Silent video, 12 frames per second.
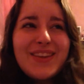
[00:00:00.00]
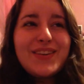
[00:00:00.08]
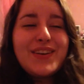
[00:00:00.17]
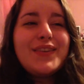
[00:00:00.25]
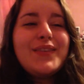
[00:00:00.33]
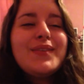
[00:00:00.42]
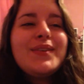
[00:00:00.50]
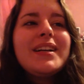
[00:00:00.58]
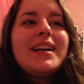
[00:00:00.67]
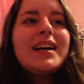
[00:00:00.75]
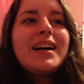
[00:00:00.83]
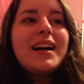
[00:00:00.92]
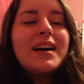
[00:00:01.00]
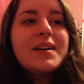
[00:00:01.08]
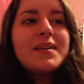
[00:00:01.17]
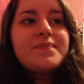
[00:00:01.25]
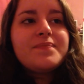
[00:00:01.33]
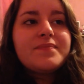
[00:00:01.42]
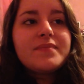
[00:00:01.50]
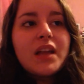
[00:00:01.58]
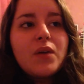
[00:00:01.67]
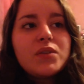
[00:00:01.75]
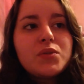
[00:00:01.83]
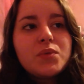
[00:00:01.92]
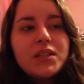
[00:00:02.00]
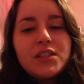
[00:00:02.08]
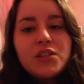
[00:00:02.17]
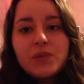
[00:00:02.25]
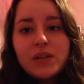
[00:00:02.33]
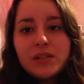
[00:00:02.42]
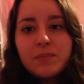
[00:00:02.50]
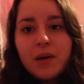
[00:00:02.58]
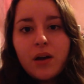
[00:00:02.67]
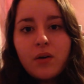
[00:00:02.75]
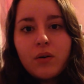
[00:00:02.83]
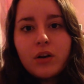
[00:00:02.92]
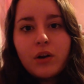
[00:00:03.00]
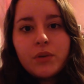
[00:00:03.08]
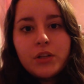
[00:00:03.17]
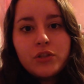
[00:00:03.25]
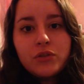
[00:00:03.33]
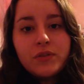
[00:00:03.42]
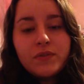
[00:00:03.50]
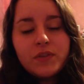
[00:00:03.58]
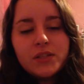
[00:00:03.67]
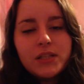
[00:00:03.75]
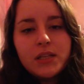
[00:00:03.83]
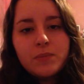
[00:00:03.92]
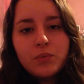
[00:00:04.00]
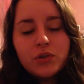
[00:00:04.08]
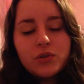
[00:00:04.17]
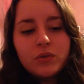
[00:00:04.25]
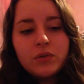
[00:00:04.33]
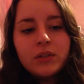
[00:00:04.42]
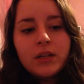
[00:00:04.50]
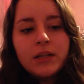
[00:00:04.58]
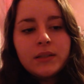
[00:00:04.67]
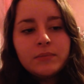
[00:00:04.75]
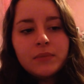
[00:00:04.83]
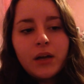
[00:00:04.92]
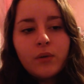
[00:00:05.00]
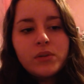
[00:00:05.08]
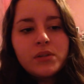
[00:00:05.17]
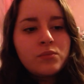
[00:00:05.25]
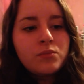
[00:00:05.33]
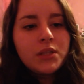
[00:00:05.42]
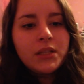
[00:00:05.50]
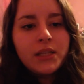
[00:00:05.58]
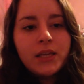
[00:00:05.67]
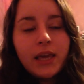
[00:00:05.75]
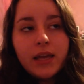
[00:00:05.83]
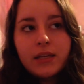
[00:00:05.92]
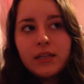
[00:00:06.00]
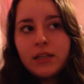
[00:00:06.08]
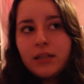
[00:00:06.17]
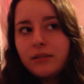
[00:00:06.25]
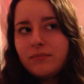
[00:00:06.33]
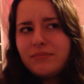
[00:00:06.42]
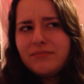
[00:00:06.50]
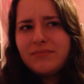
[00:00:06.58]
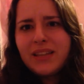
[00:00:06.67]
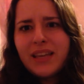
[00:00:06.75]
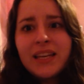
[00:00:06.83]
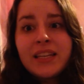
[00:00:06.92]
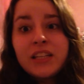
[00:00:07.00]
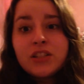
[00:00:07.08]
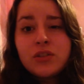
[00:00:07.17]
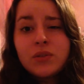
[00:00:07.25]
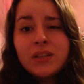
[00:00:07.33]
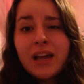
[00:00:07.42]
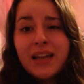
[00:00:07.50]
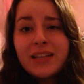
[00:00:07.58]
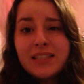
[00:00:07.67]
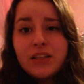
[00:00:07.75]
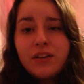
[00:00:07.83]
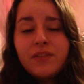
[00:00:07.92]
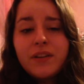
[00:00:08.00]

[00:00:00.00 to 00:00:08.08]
You know? I was really stressed about going to university in Portugal. I wasn't really getting into the idea